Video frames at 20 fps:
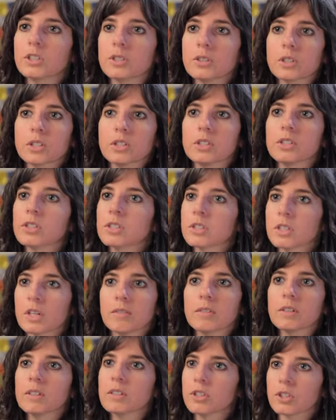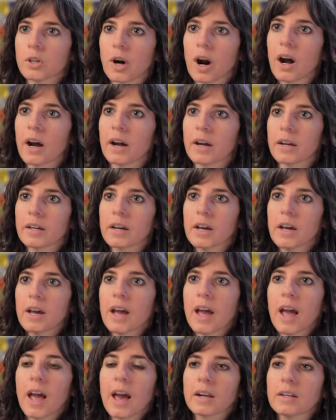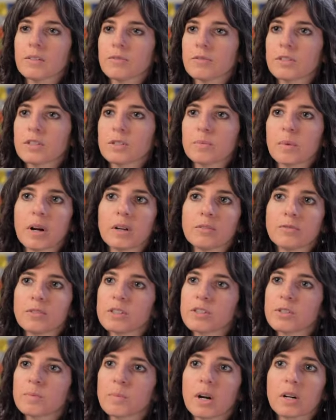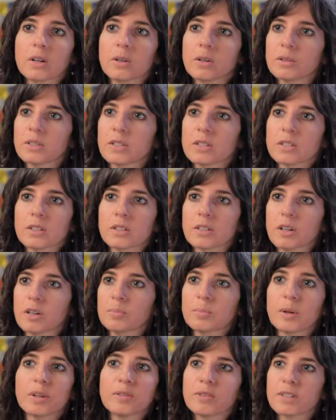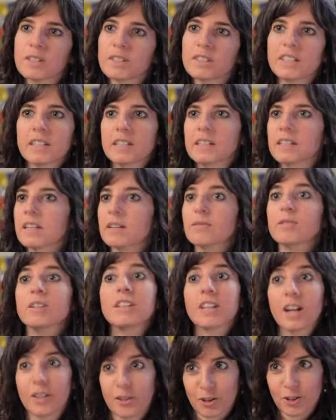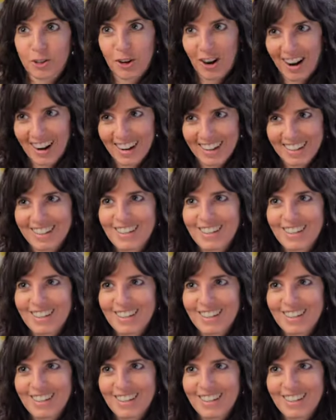you to just give it a try. And if the first SMART goal doesn't go perfectly, give it another try.